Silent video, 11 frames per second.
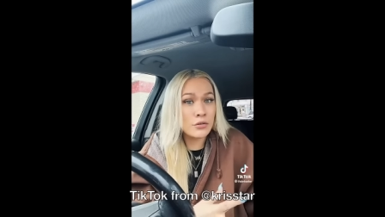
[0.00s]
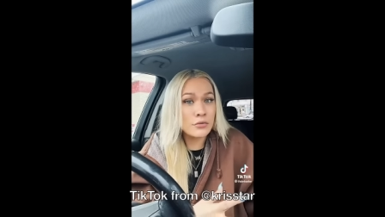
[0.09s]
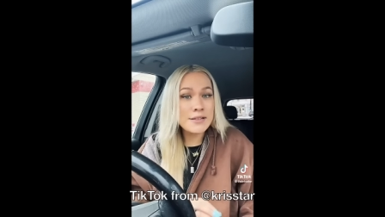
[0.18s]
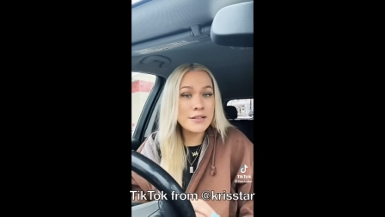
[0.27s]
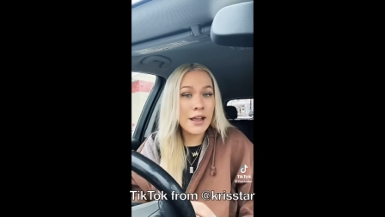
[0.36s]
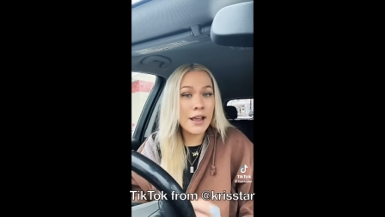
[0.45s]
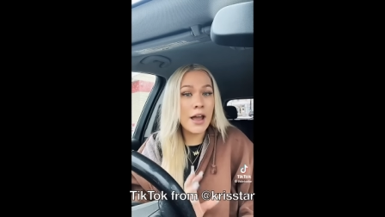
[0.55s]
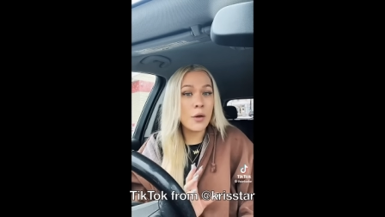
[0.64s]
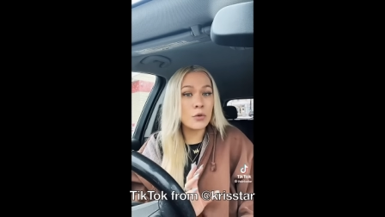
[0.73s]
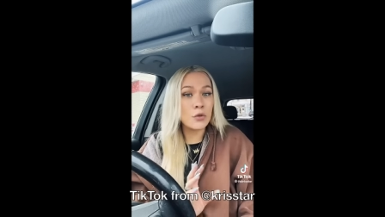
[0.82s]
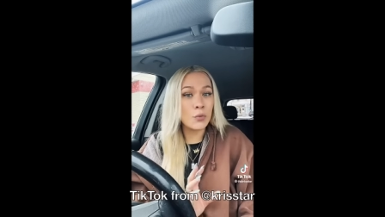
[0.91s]
Last night
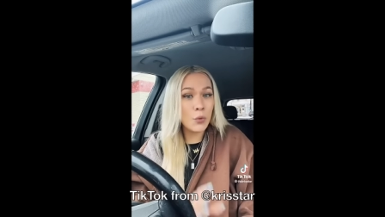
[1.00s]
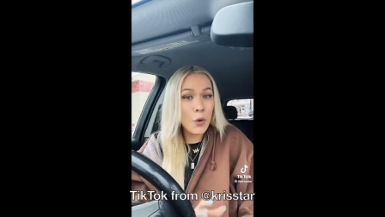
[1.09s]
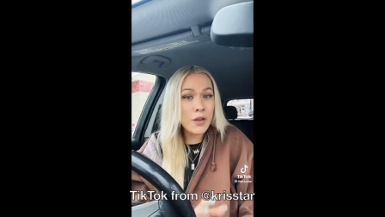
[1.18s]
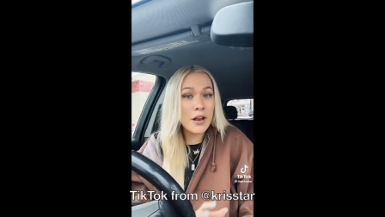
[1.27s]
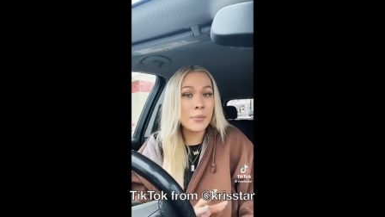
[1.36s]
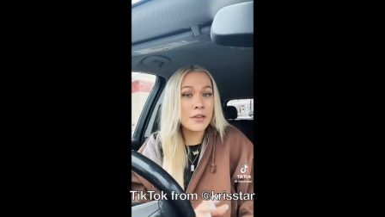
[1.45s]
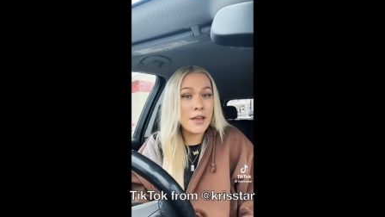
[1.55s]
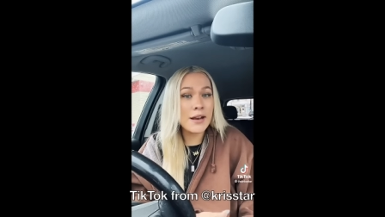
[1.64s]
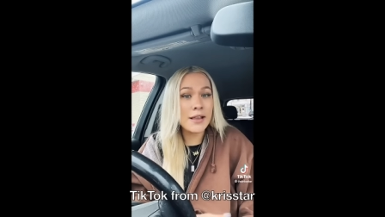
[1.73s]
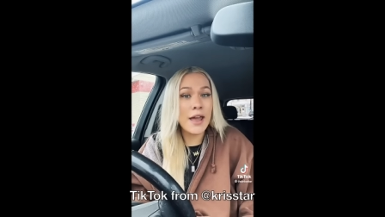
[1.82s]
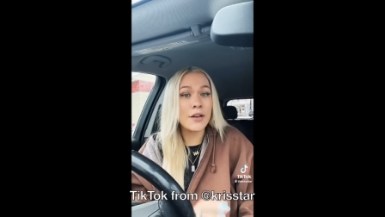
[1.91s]
I was woken up
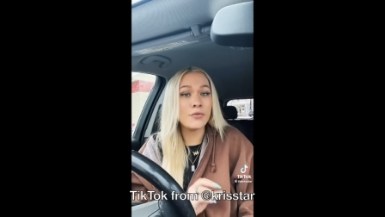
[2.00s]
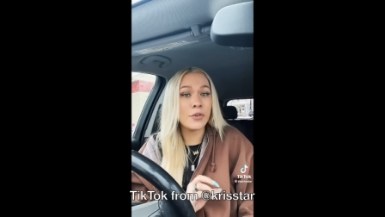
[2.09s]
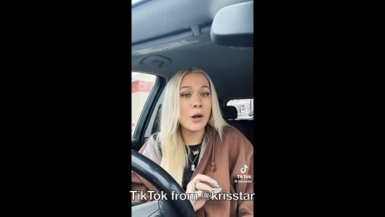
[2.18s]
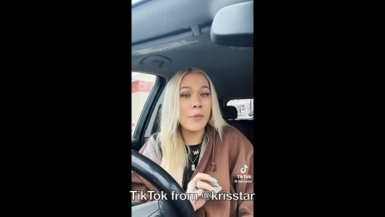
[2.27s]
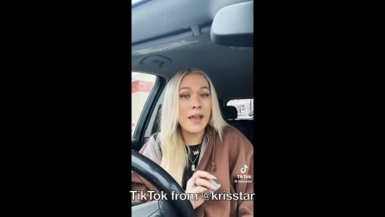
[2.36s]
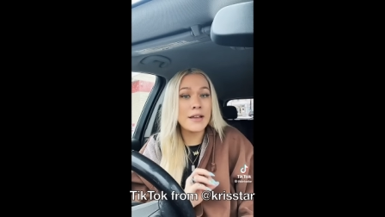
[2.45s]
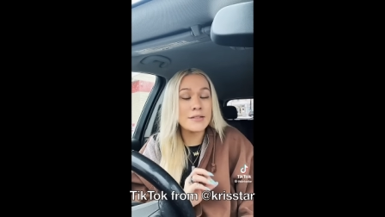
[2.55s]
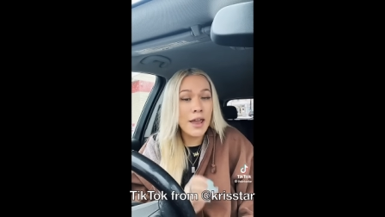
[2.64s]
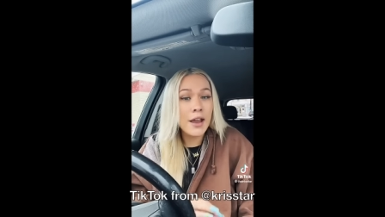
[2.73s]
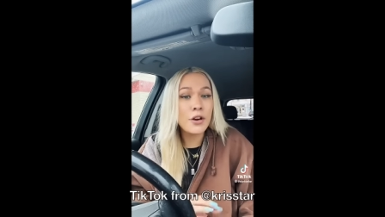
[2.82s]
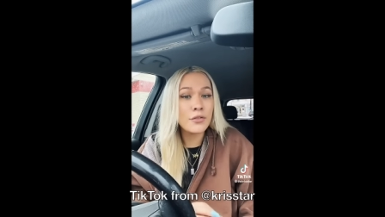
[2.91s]
yet again from a
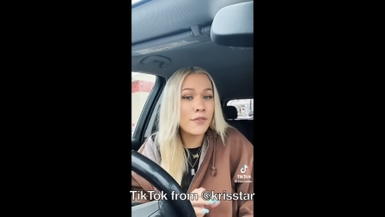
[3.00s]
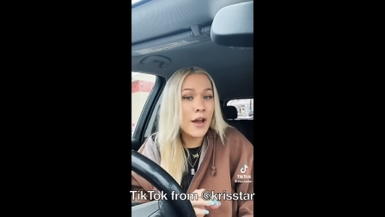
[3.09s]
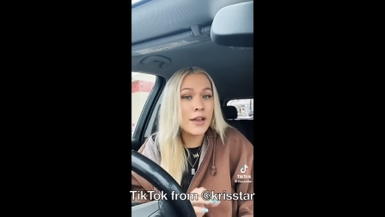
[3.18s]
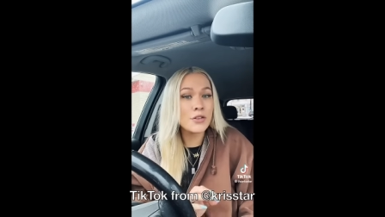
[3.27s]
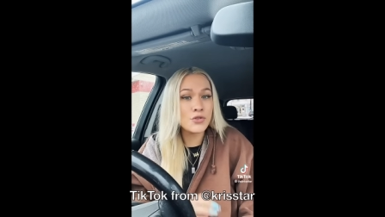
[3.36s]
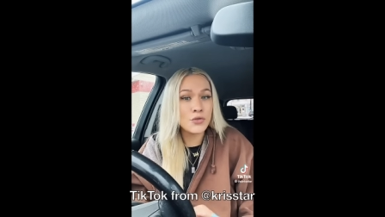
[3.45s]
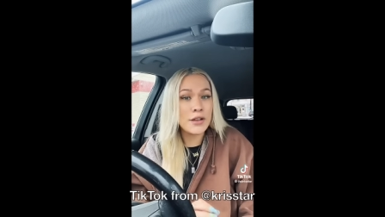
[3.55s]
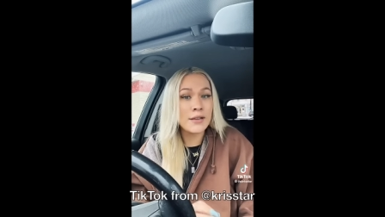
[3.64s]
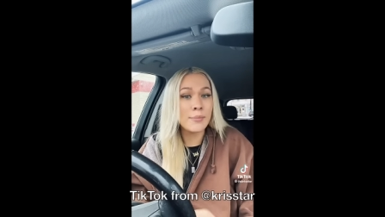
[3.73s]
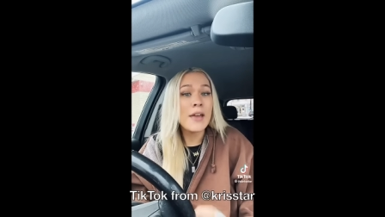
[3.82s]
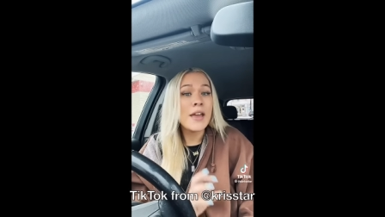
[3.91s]
terrifying
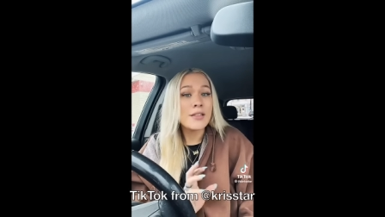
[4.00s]
dream.